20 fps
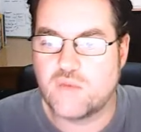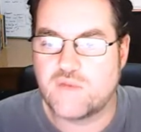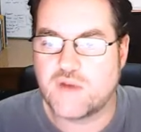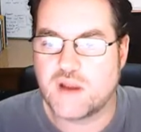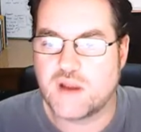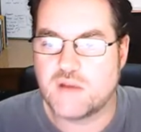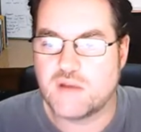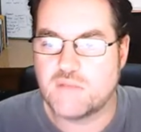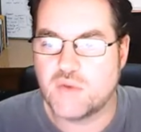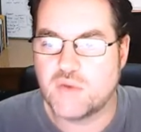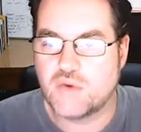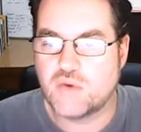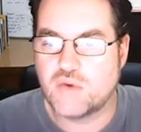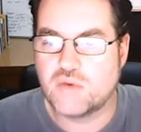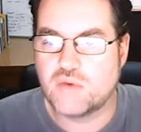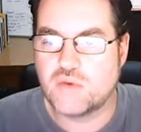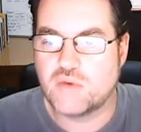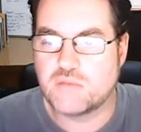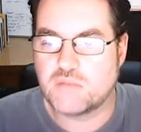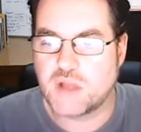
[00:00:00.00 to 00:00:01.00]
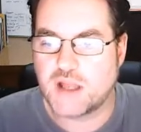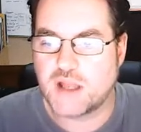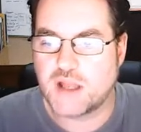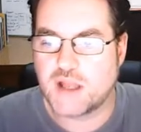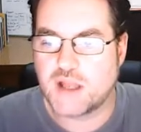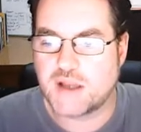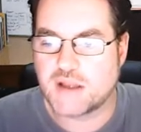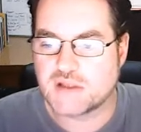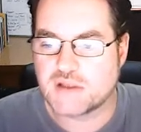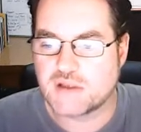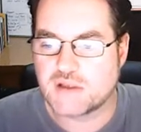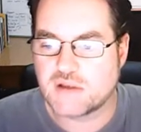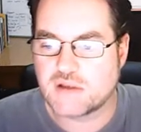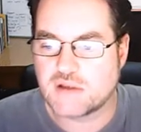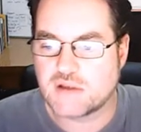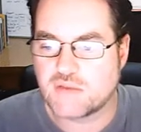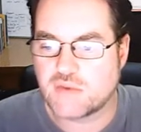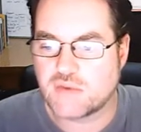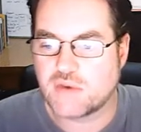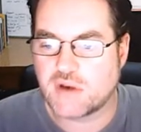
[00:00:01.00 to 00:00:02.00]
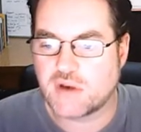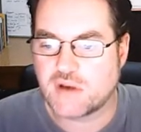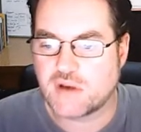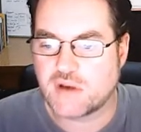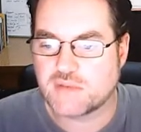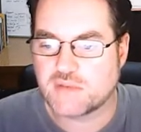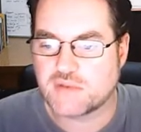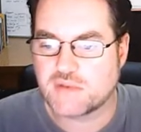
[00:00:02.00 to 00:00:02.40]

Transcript: and Moon blanket. I wonder where it comes from.